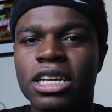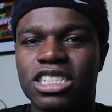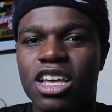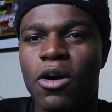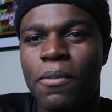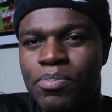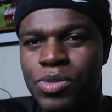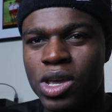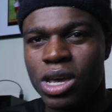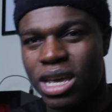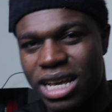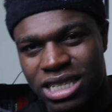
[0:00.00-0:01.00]
So
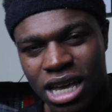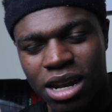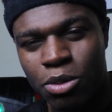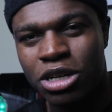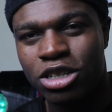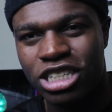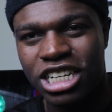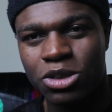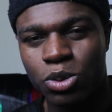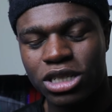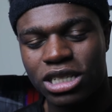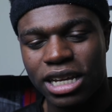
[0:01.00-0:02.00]
it's kind of one of those
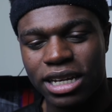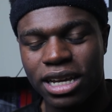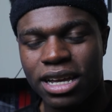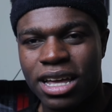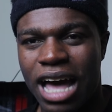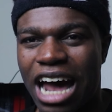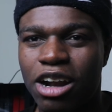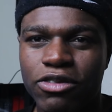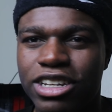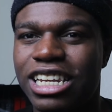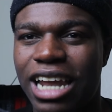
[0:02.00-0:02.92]
things where it's like, I don't really